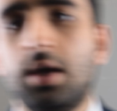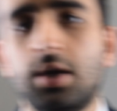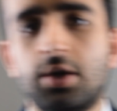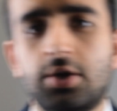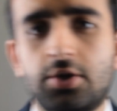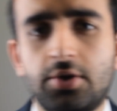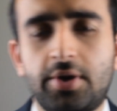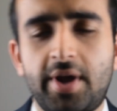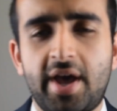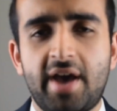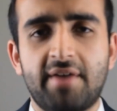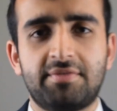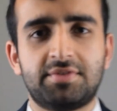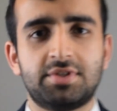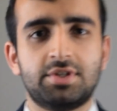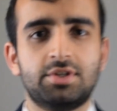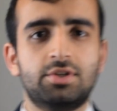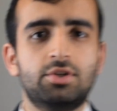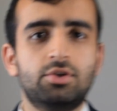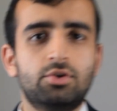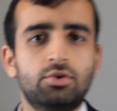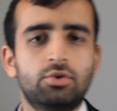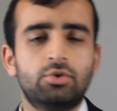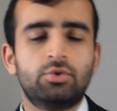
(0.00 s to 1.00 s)
Good
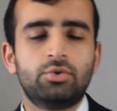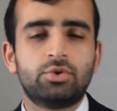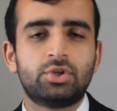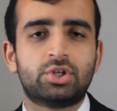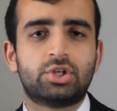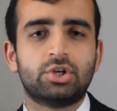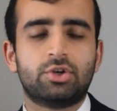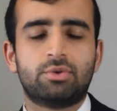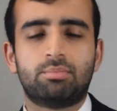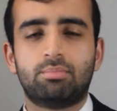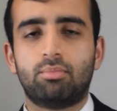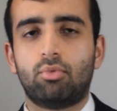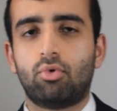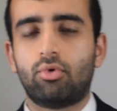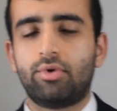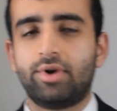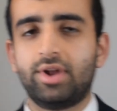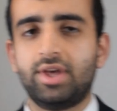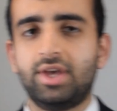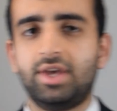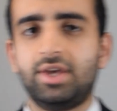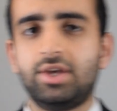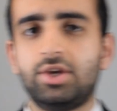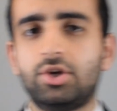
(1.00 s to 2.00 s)
afternoon, good
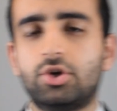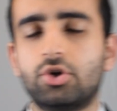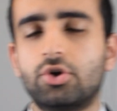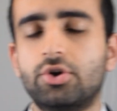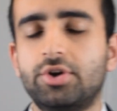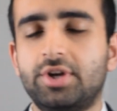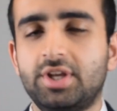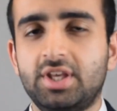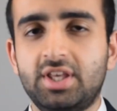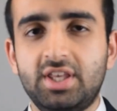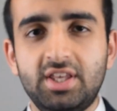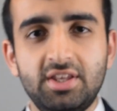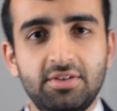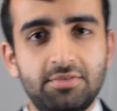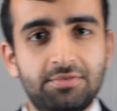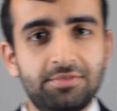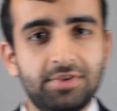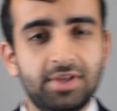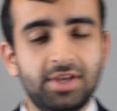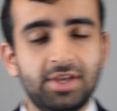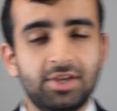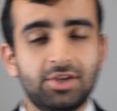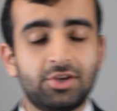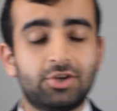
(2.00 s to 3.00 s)
morning, good
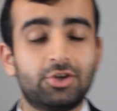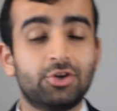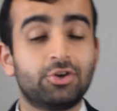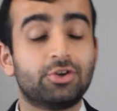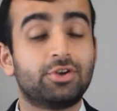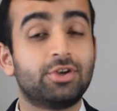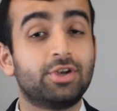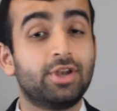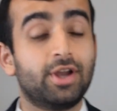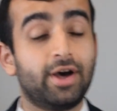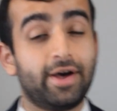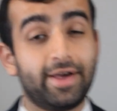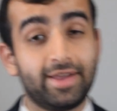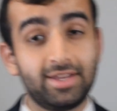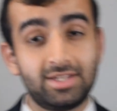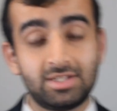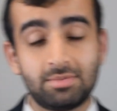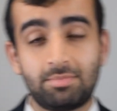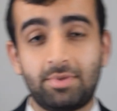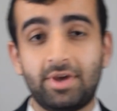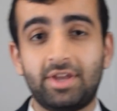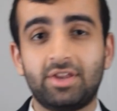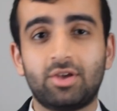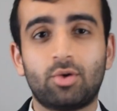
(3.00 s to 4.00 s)
evening, good night,
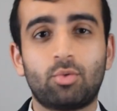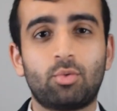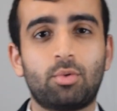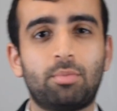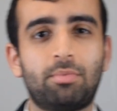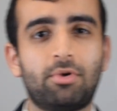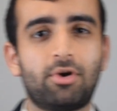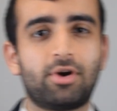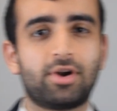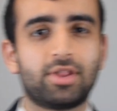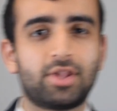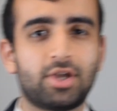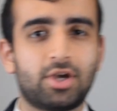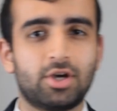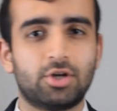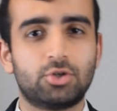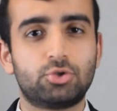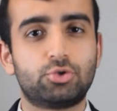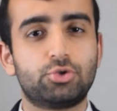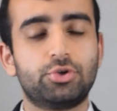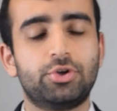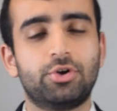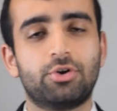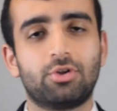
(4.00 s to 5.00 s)
depending on what part of the
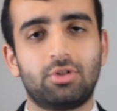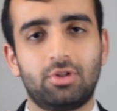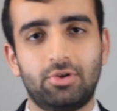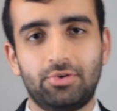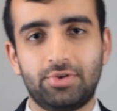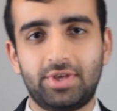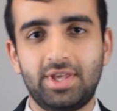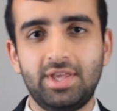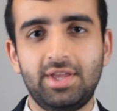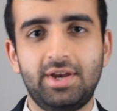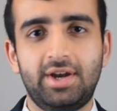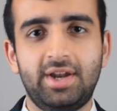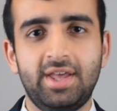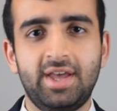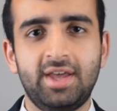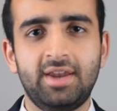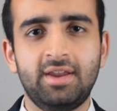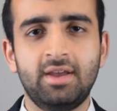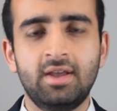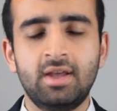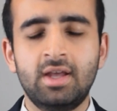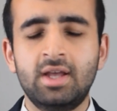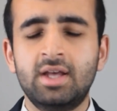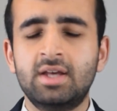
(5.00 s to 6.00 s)
country you're located
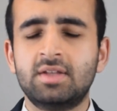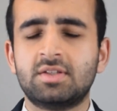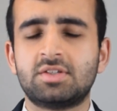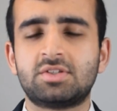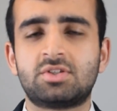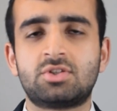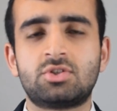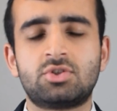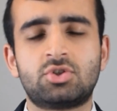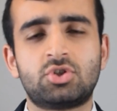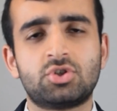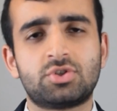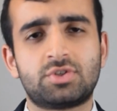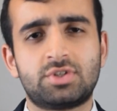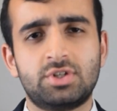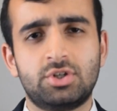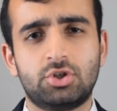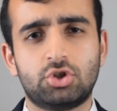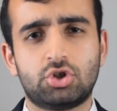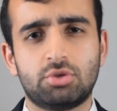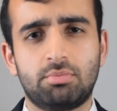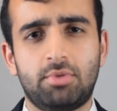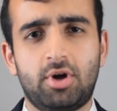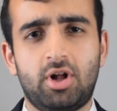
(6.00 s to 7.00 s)
at. This is
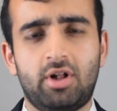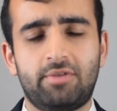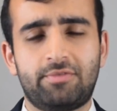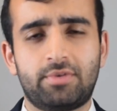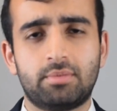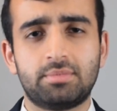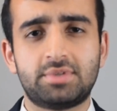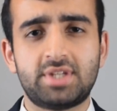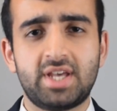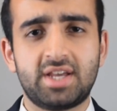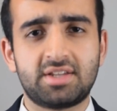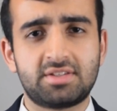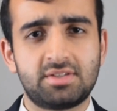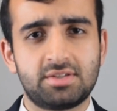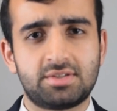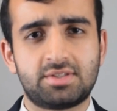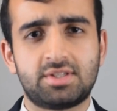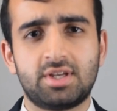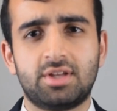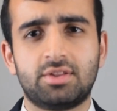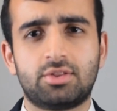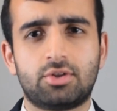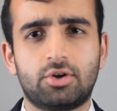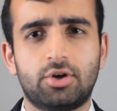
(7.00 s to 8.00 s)
Jasir Jamal from Texas
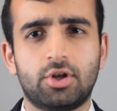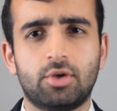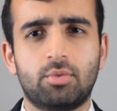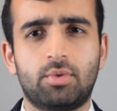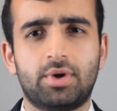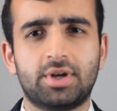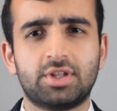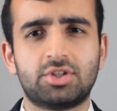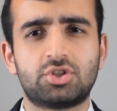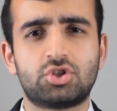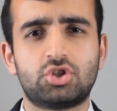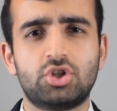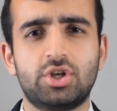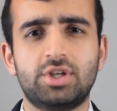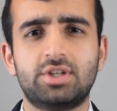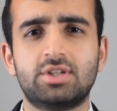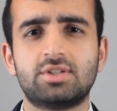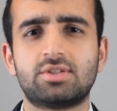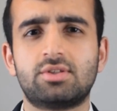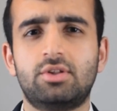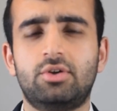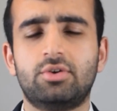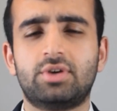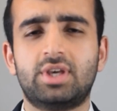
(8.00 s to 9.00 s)
1031
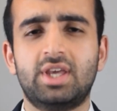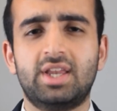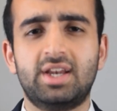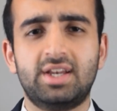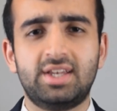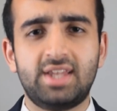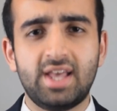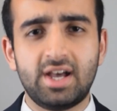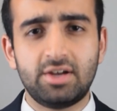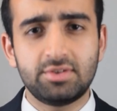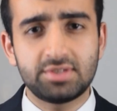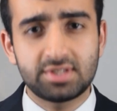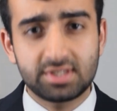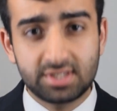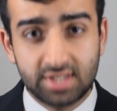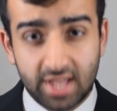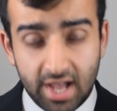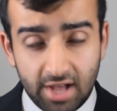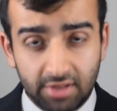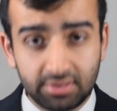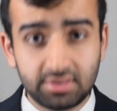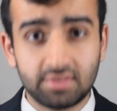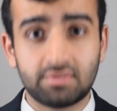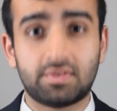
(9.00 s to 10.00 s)
Exchanges, located down
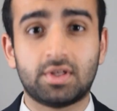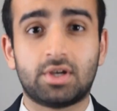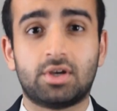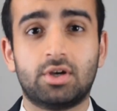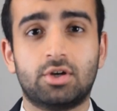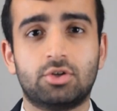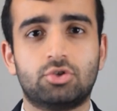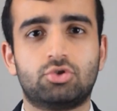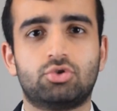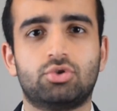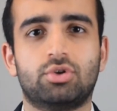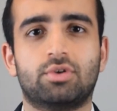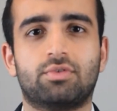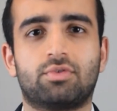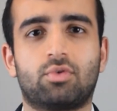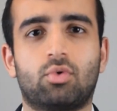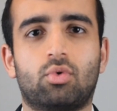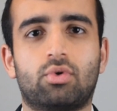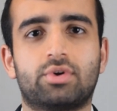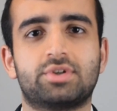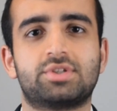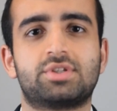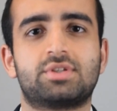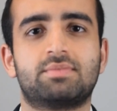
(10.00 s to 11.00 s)
south of the country, of
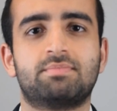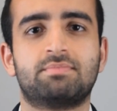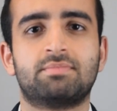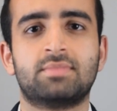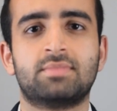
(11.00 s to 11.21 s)
course.